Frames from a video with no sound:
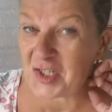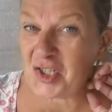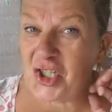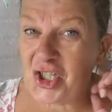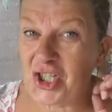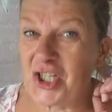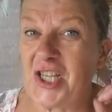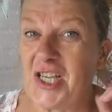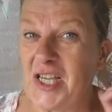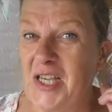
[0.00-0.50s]

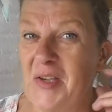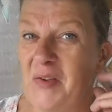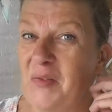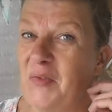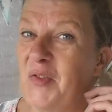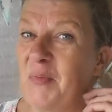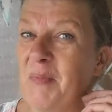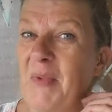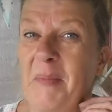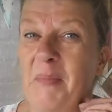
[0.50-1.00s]

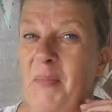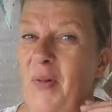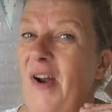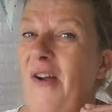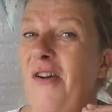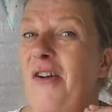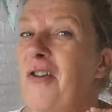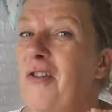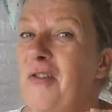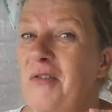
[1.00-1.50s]
achieved my
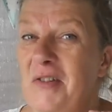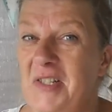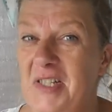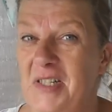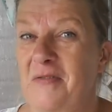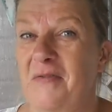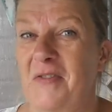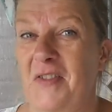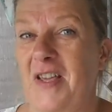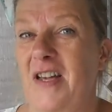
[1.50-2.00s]
priority
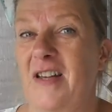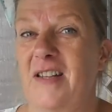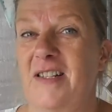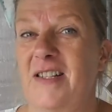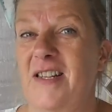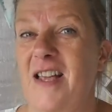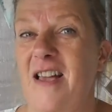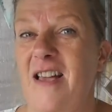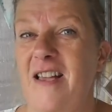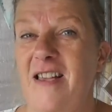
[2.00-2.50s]
for that
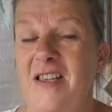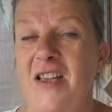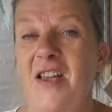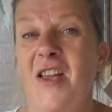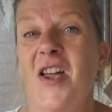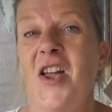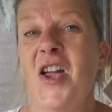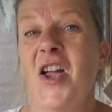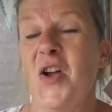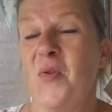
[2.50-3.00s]
day,
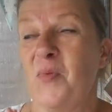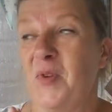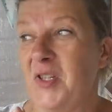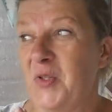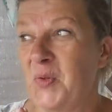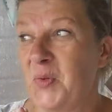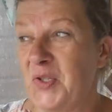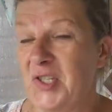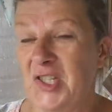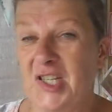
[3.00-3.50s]

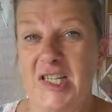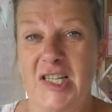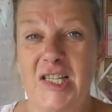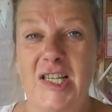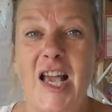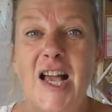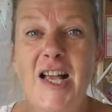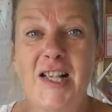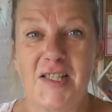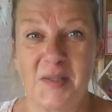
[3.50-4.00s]
which was to
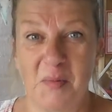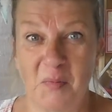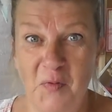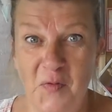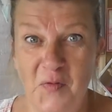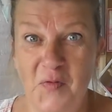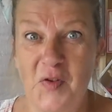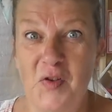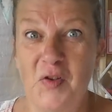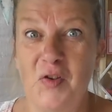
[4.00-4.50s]
get some
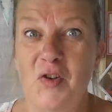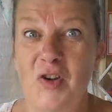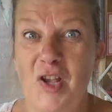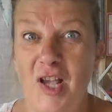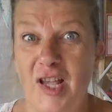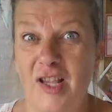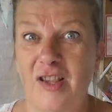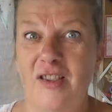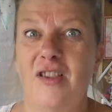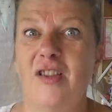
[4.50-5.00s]
food
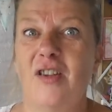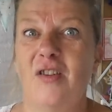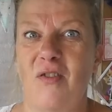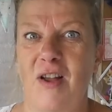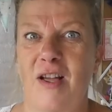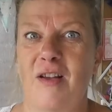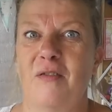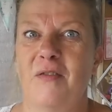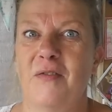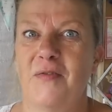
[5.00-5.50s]
in the
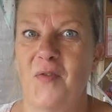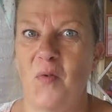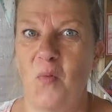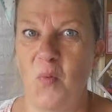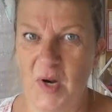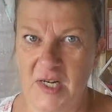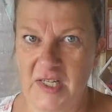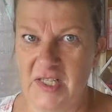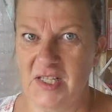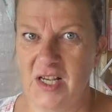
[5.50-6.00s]
ground for
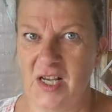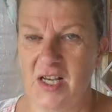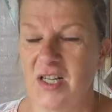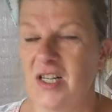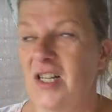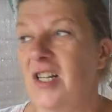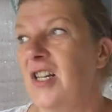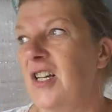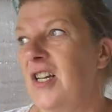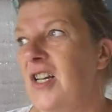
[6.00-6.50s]
winter.
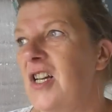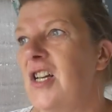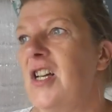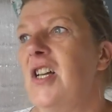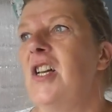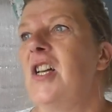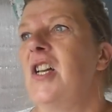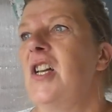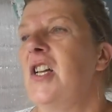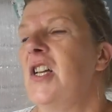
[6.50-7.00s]

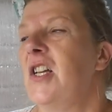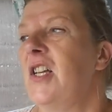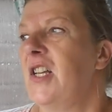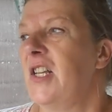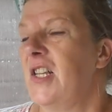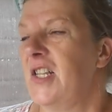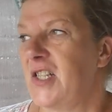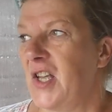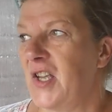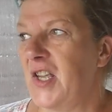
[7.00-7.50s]

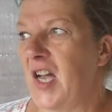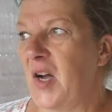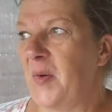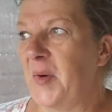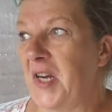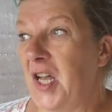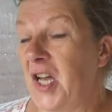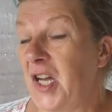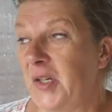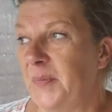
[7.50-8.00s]
So yeah, I
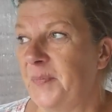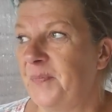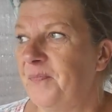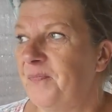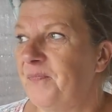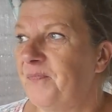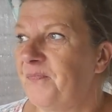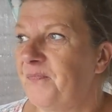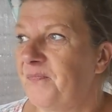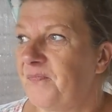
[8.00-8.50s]
went home.
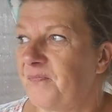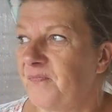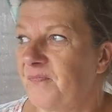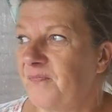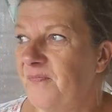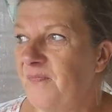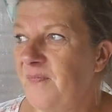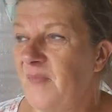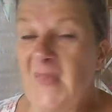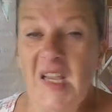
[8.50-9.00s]

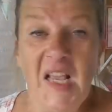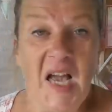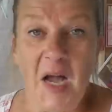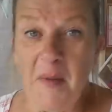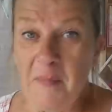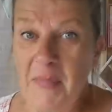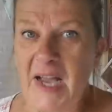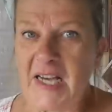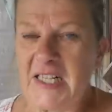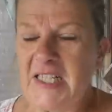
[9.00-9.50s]

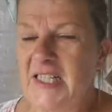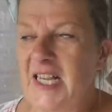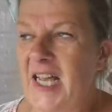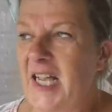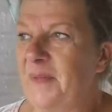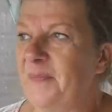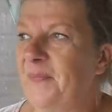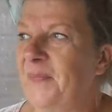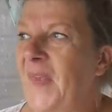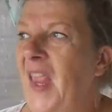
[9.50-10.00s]
I'm back
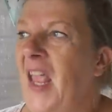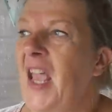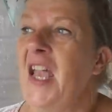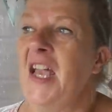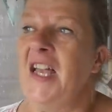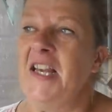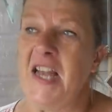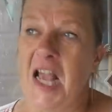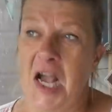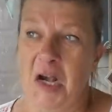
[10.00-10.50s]
today.
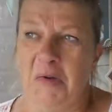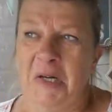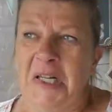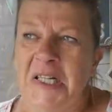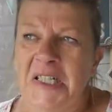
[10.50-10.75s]
Now,